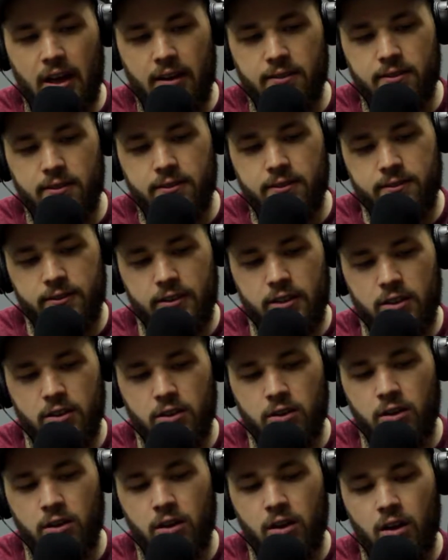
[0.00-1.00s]
I have a
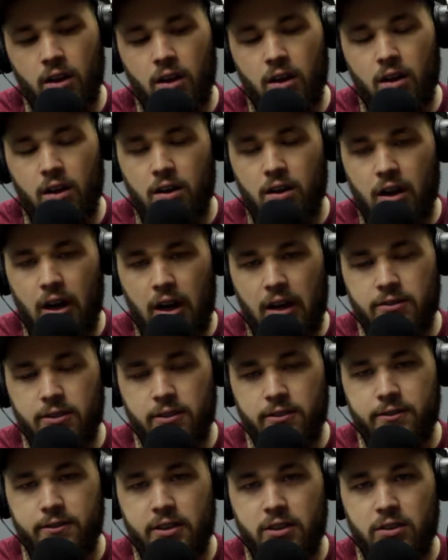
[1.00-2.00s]
fear. I have
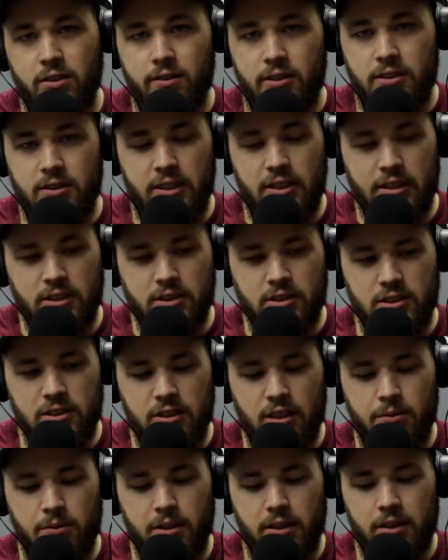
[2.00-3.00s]
a fear of
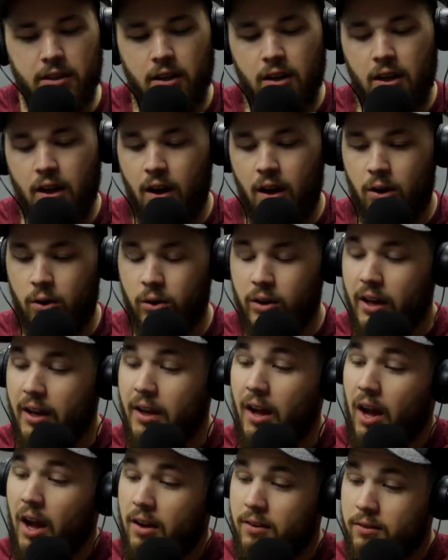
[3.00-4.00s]
addiction. I'm like,
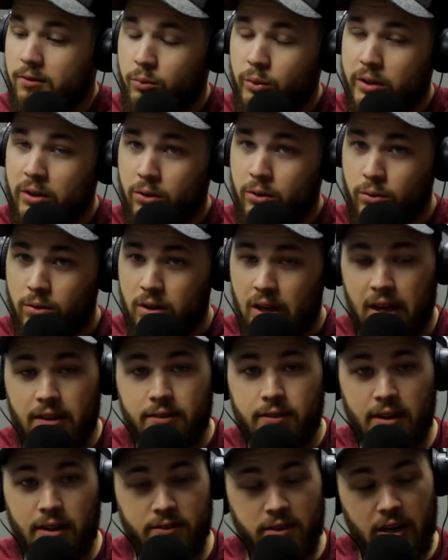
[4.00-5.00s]
okay, I have went through
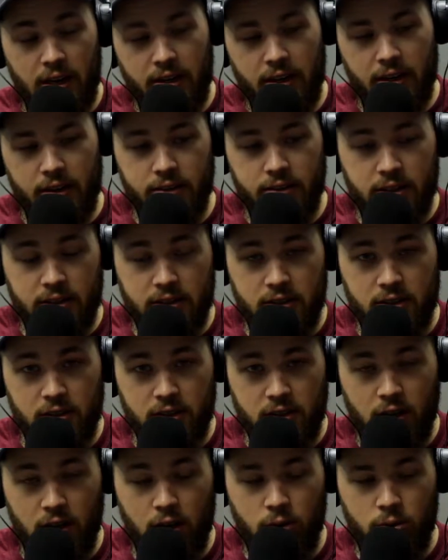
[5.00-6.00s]
life. I have not got addicted
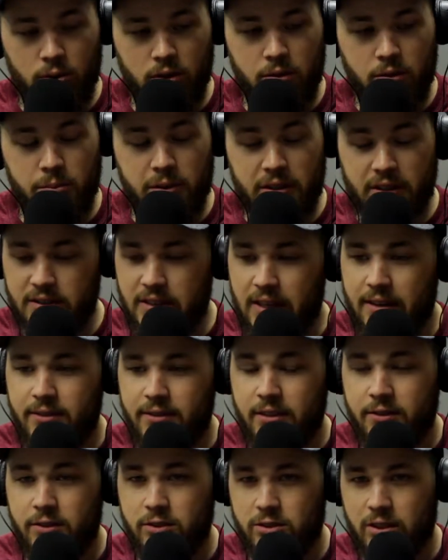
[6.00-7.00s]
to Coke because I have
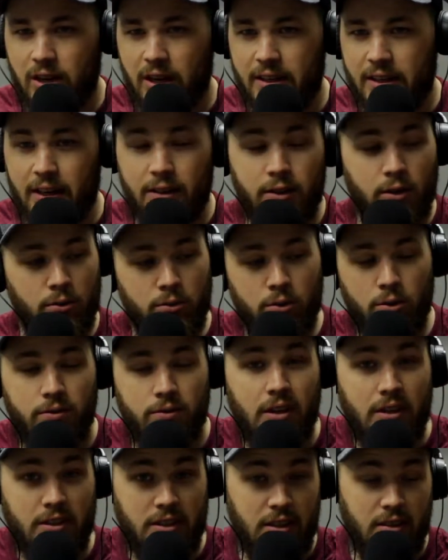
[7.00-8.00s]
never tried. I don't know
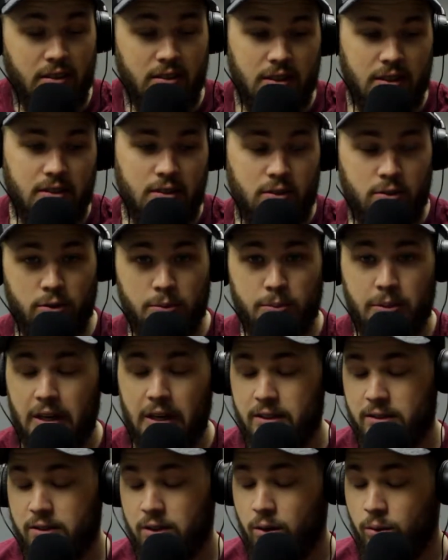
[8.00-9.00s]
if I'd get addicted to it, but
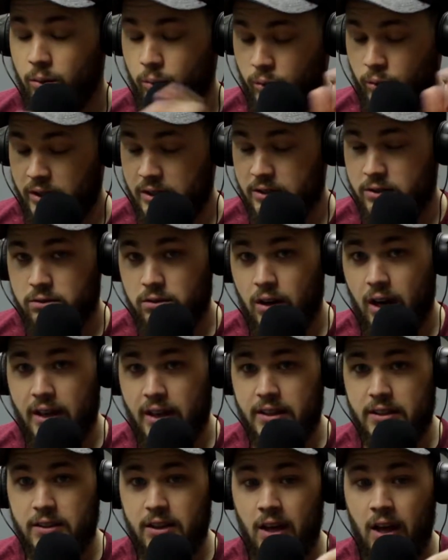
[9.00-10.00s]
I don't want to
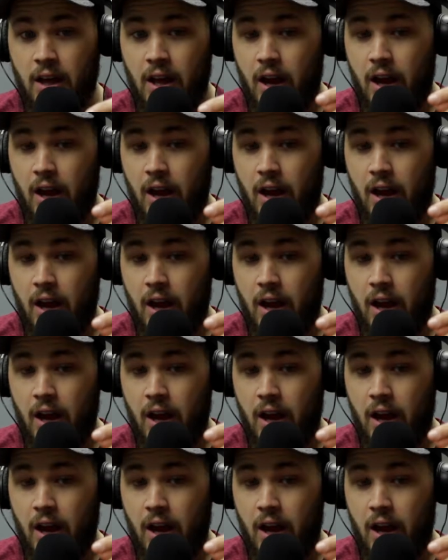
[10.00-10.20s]
try it.